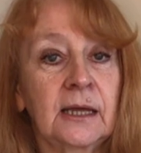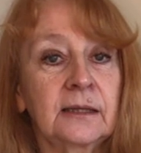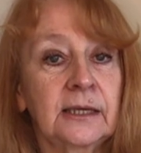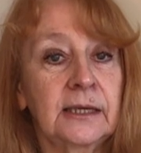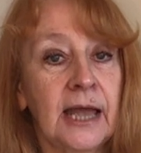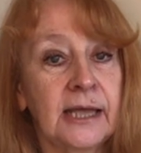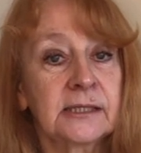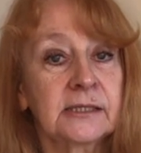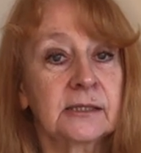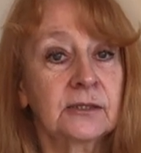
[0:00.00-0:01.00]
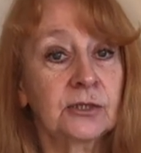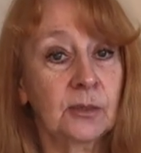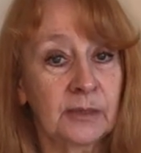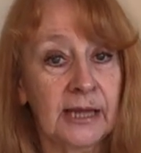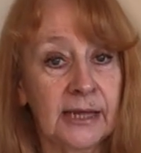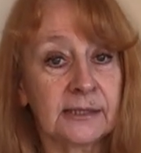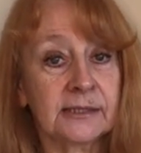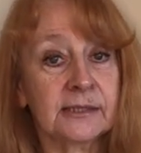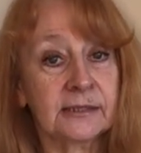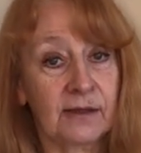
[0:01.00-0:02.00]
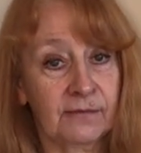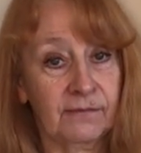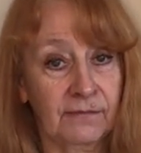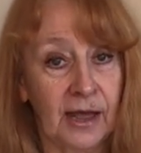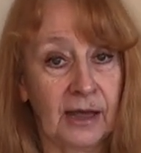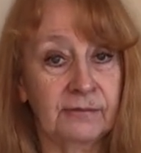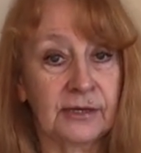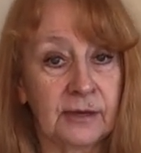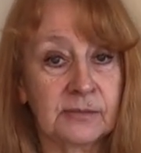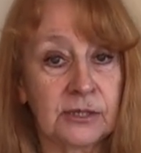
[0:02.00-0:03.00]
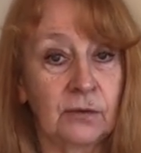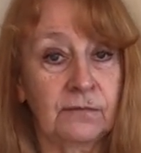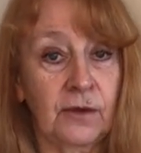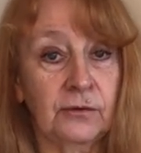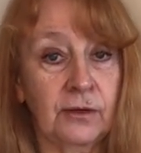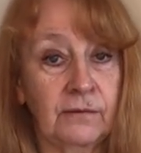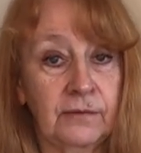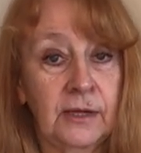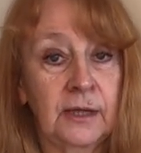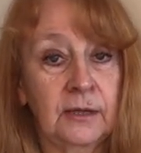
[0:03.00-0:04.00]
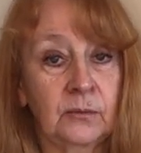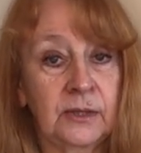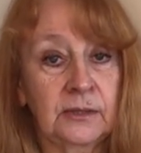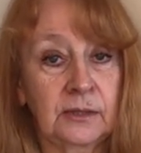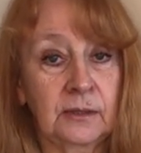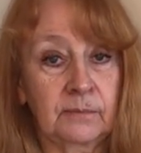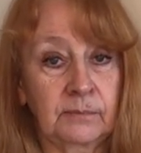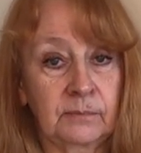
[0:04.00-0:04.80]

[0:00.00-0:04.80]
the S8875 that I'm so fond of, with the